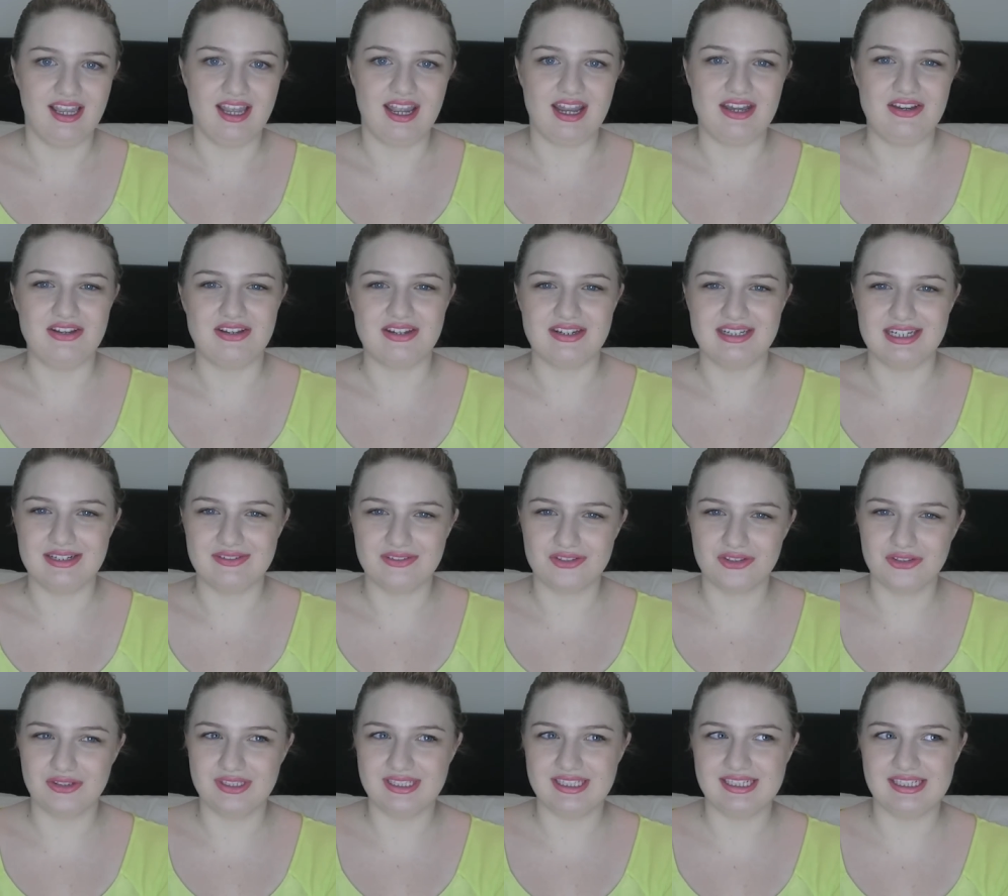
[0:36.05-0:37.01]
and you can
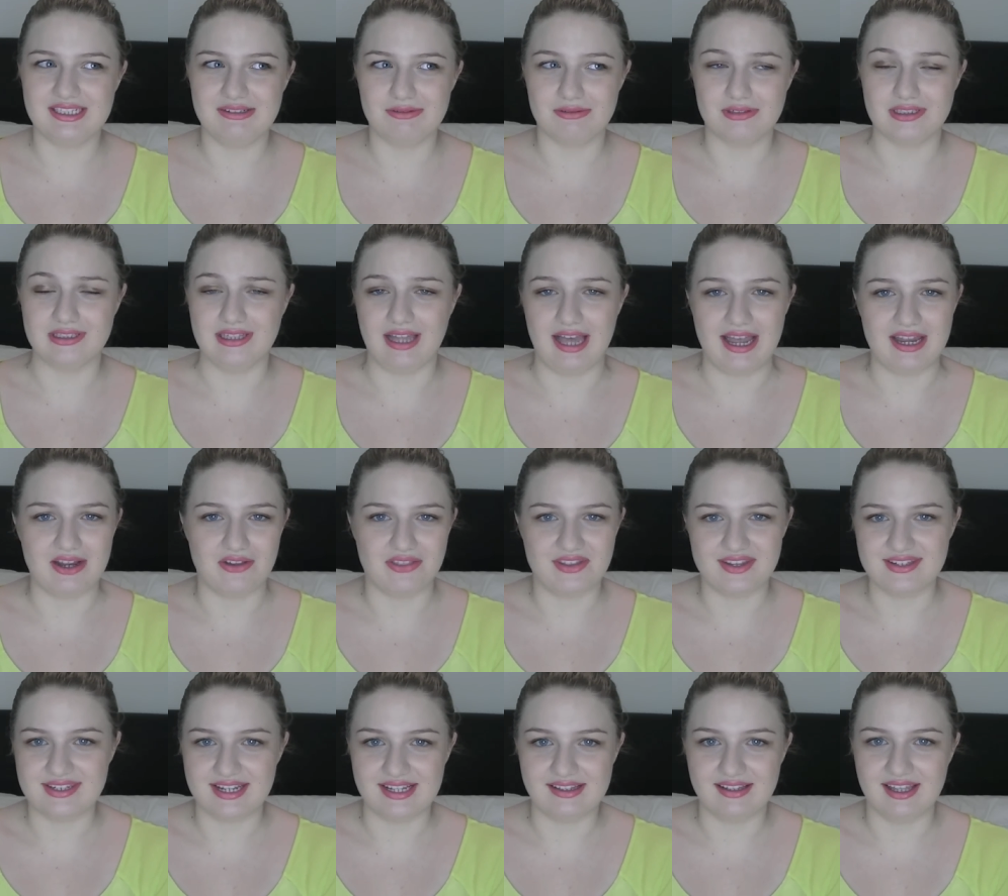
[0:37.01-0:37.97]
never really rely on
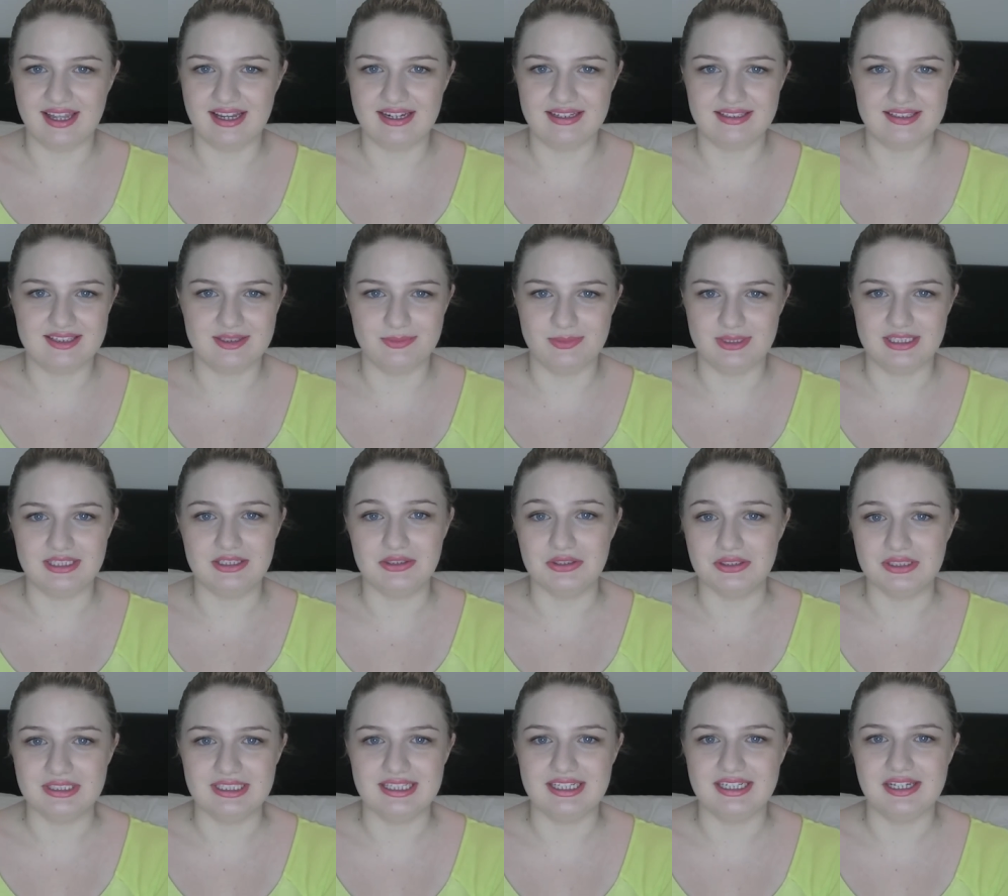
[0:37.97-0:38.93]
the daylight to be
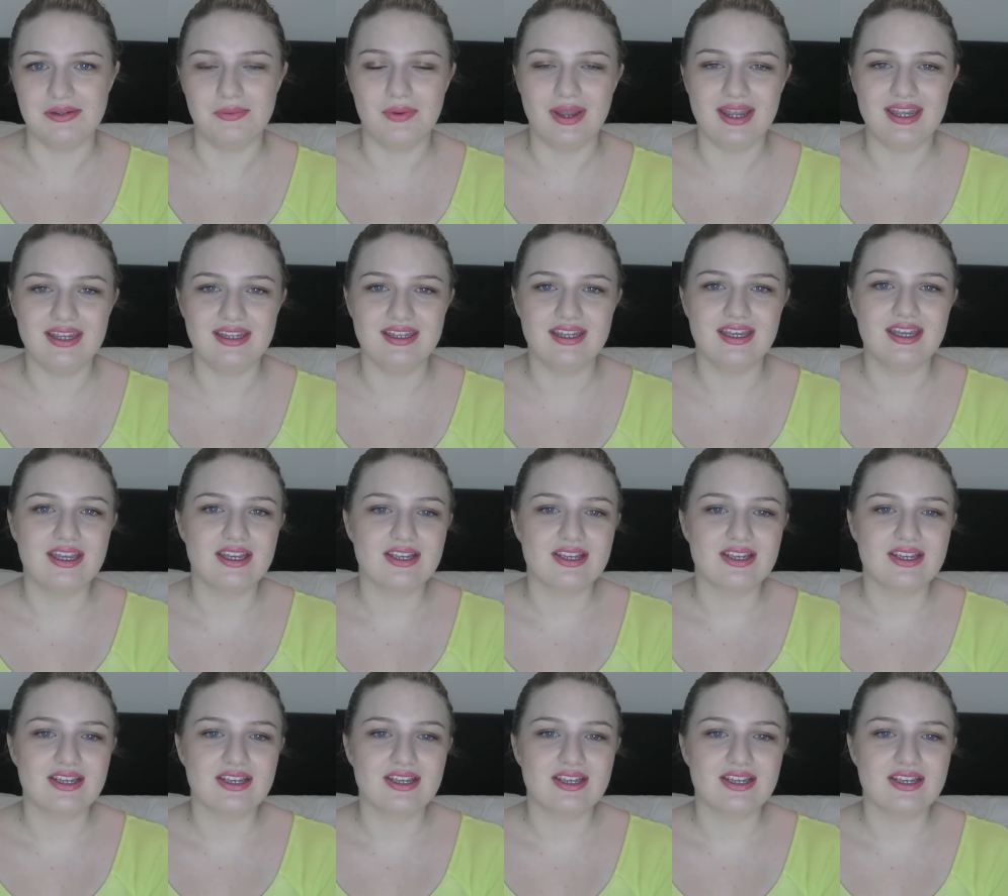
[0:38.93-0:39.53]
good anyway.